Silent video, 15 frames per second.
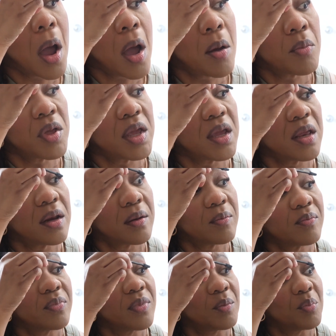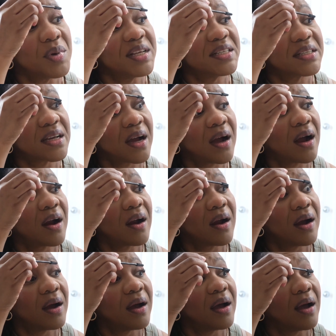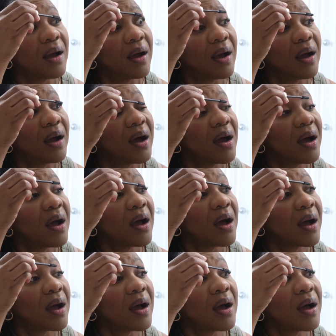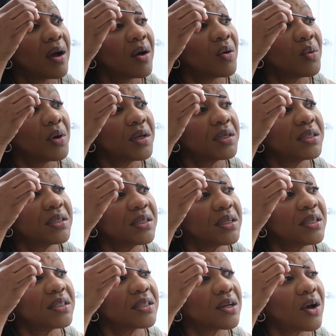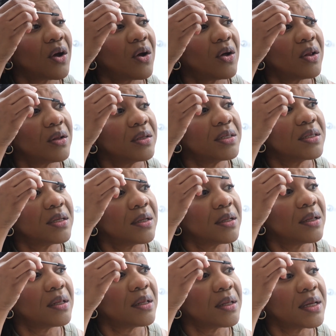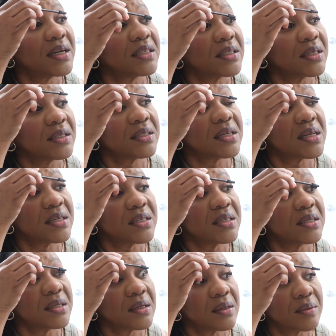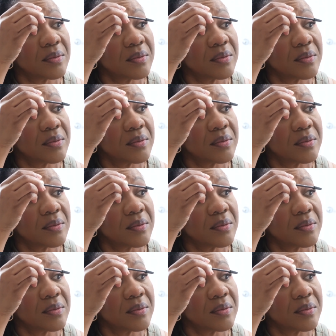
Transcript: I mean, mascara, which is called a lash extension.